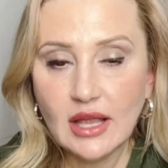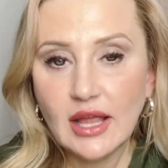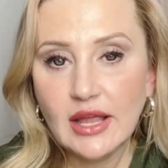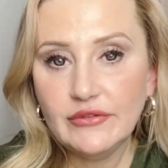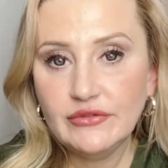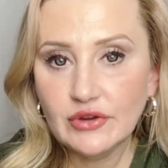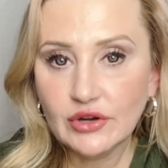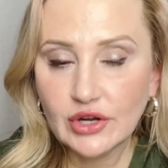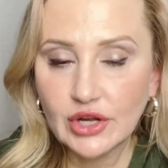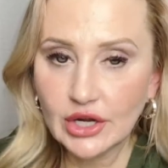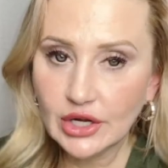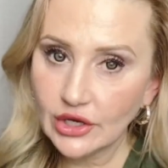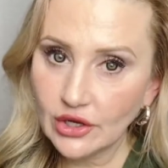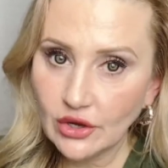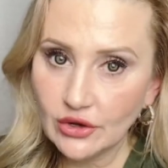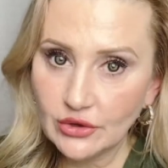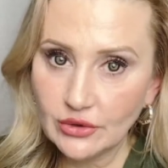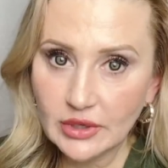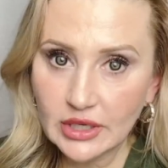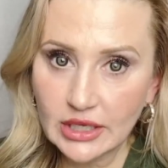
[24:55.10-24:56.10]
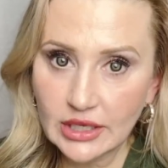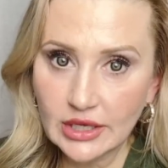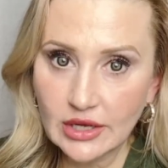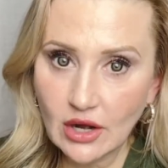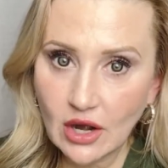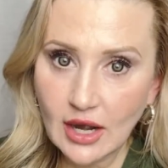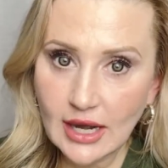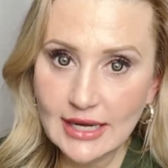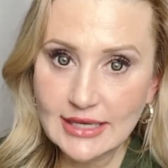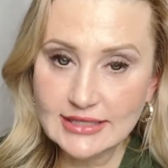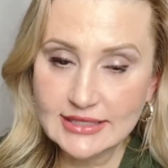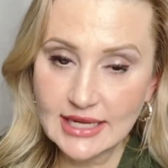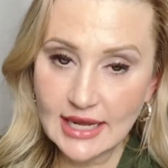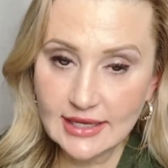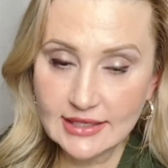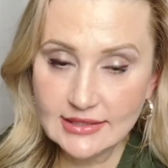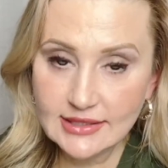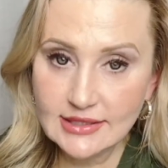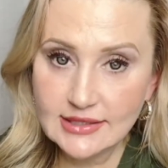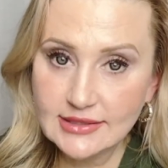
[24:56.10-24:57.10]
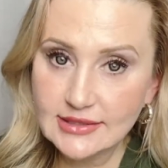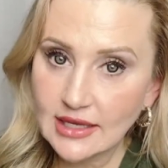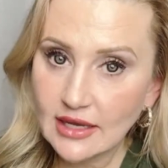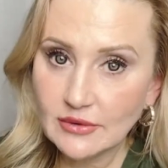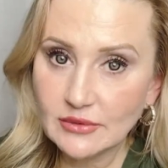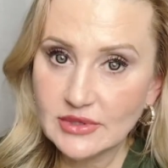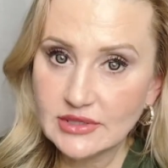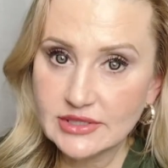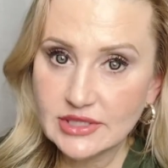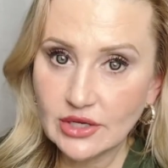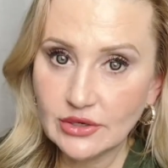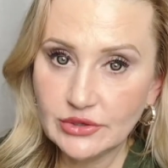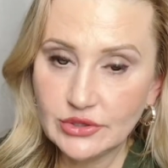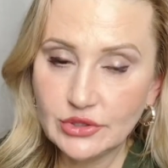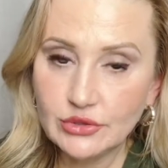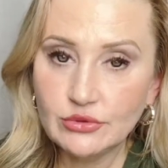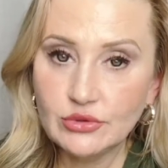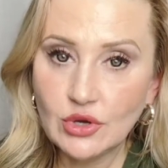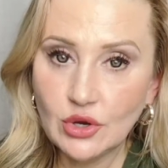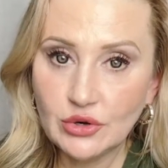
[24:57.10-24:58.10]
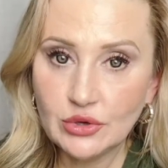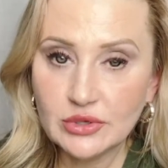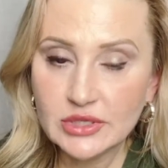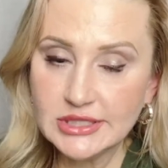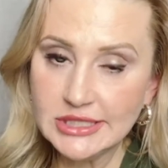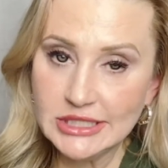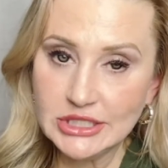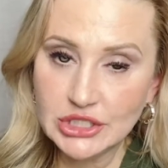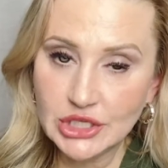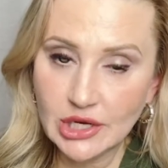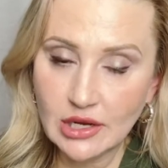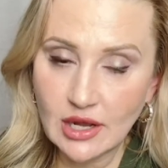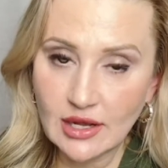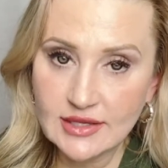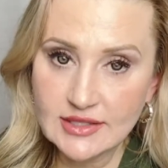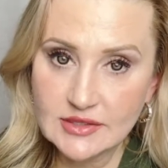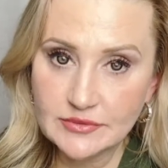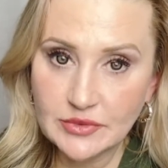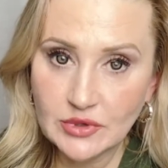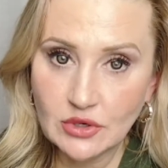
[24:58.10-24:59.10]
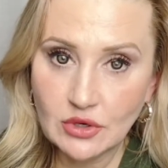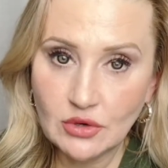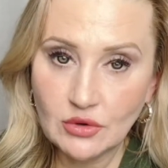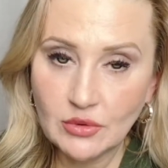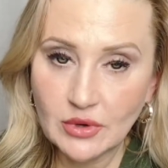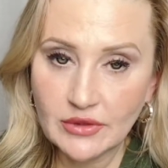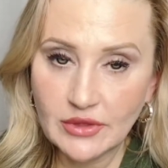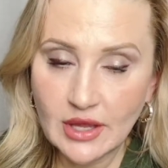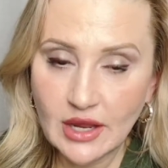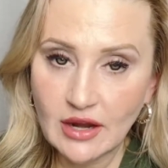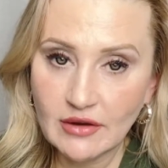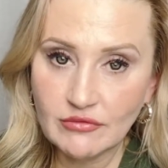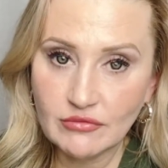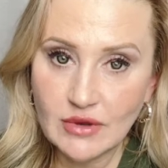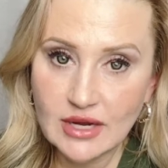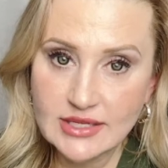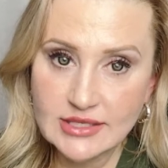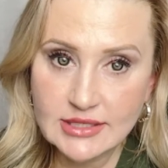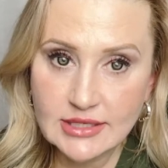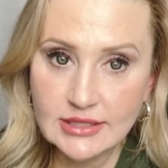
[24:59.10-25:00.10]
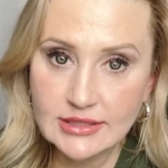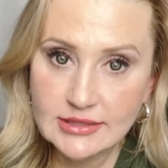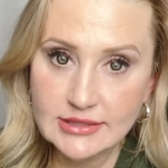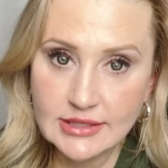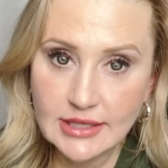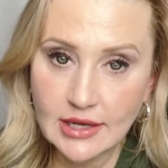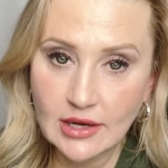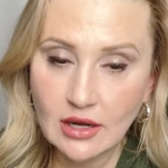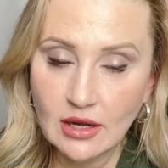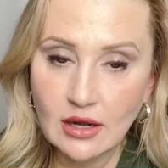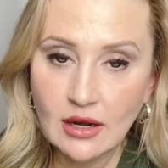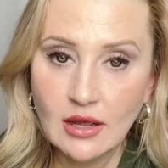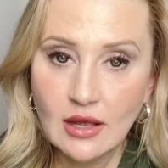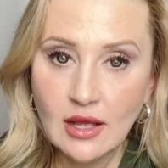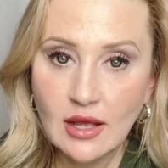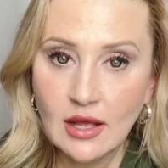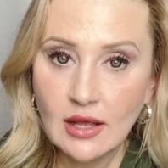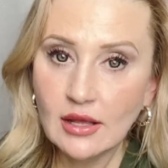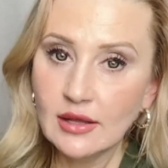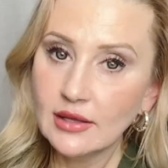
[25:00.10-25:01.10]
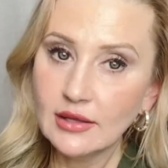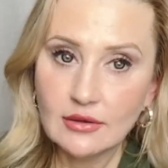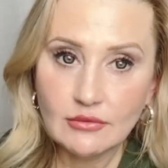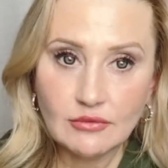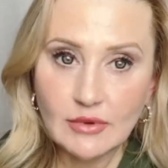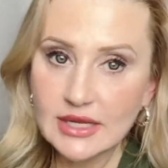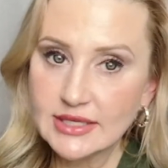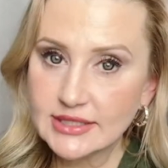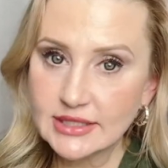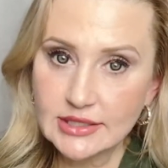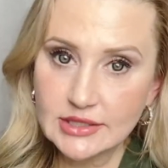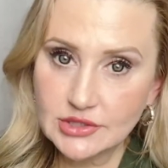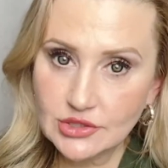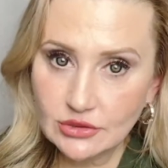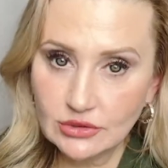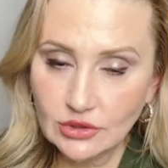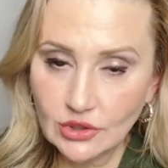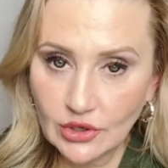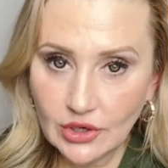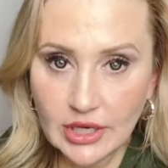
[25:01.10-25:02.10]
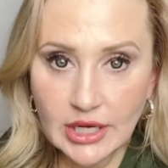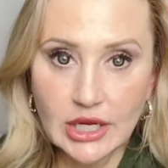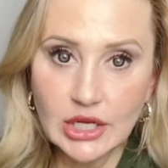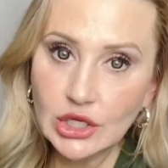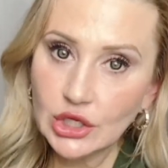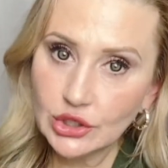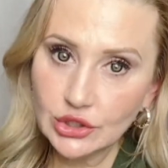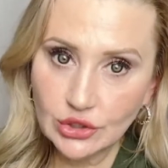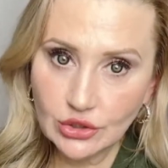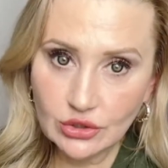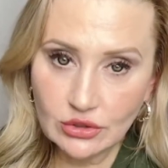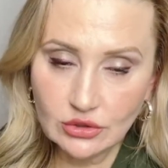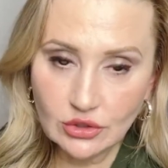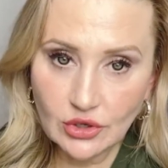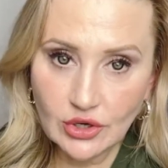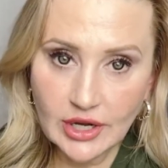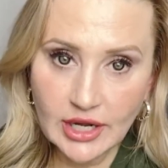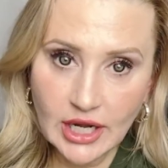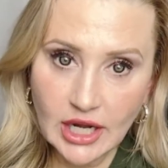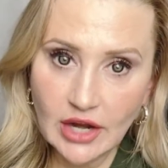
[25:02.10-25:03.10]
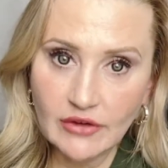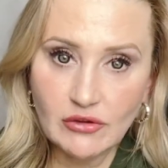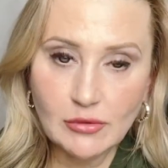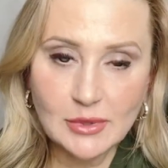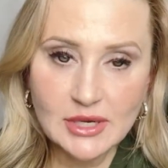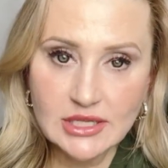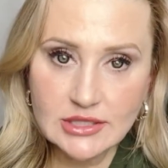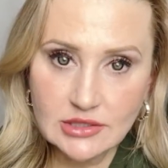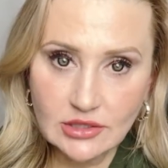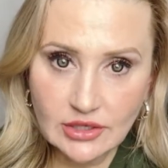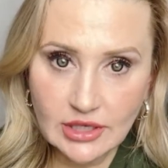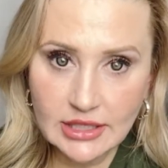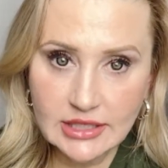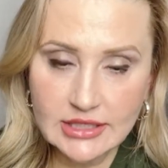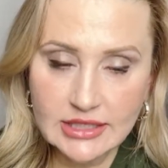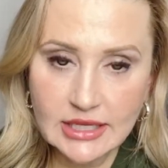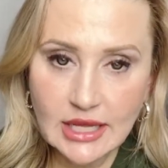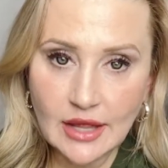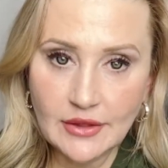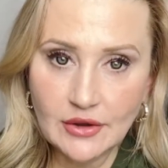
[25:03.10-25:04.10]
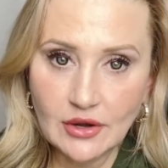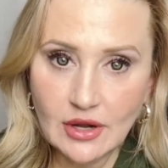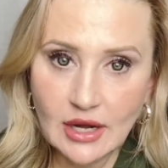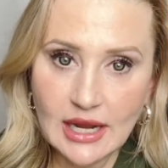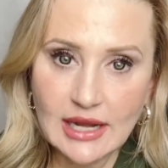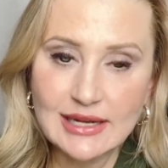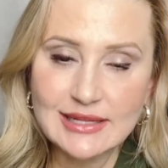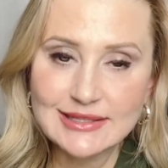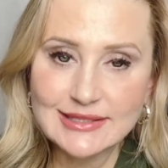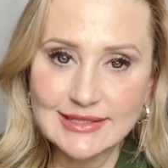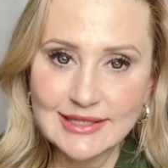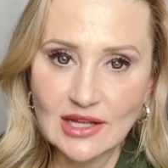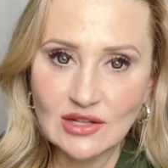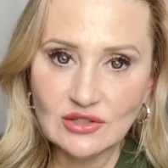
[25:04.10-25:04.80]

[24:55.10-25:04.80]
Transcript: If you're going to go to an ER in Texas, I would tell you go to a teaching hospital where they have residents there. Residents are learning, you're learning, everybody's learning together, and there's